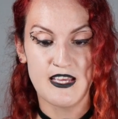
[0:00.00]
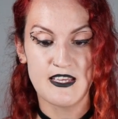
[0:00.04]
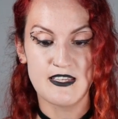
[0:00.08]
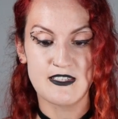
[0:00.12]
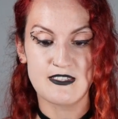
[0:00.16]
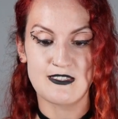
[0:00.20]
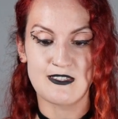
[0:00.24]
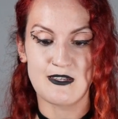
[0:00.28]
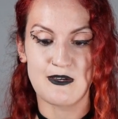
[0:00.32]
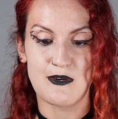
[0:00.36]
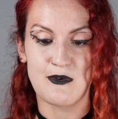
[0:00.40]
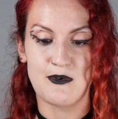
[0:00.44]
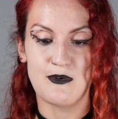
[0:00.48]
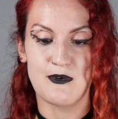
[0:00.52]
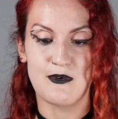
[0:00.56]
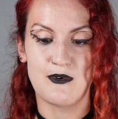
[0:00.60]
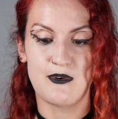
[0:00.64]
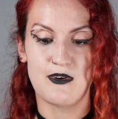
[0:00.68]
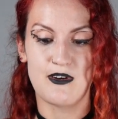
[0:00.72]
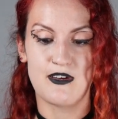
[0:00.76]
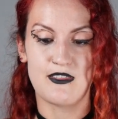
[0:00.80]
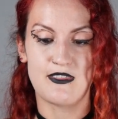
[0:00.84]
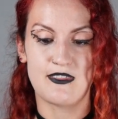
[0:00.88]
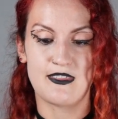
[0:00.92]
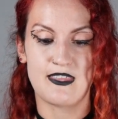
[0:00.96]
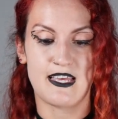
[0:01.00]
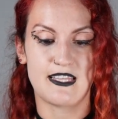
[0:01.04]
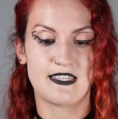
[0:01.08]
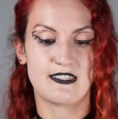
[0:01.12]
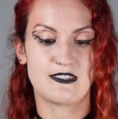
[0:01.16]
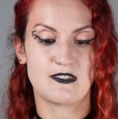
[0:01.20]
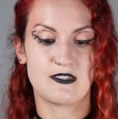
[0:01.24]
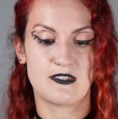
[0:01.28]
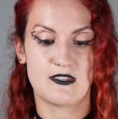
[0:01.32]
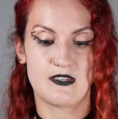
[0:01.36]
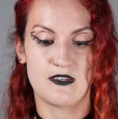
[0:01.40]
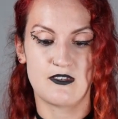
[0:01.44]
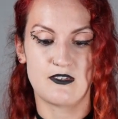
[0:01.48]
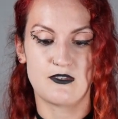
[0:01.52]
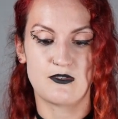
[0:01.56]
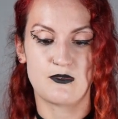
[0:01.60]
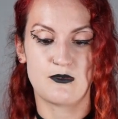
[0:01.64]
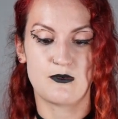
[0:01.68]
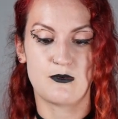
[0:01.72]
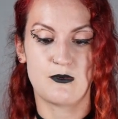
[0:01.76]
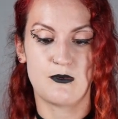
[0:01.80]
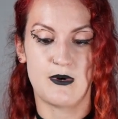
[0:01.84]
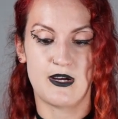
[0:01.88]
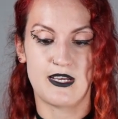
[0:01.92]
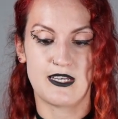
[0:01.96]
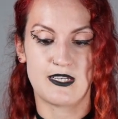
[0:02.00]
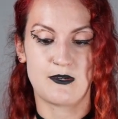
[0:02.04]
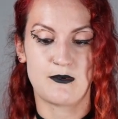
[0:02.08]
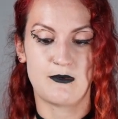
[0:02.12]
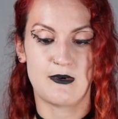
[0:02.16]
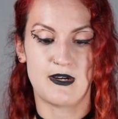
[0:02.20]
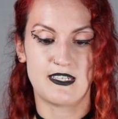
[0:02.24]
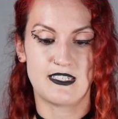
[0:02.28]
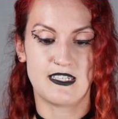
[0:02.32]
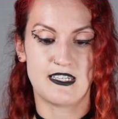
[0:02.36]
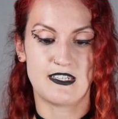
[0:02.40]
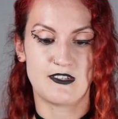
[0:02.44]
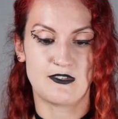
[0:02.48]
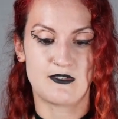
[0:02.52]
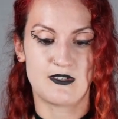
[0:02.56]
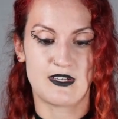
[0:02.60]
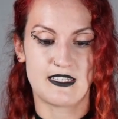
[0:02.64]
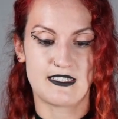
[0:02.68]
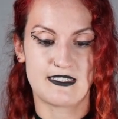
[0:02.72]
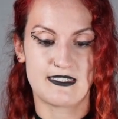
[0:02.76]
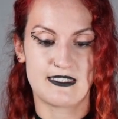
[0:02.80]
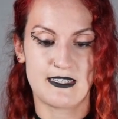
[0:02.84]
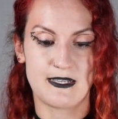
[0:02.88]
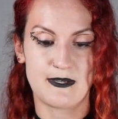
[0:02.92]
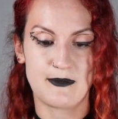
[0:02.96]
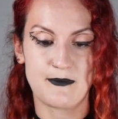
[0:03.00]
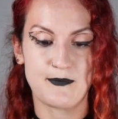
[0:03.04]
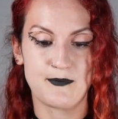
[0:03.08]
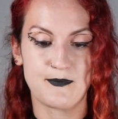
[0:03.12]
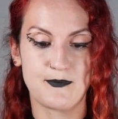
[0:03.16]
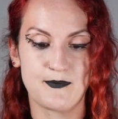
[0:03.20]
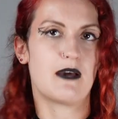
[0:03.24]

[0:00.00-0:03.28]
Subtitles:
So that's quite interesting.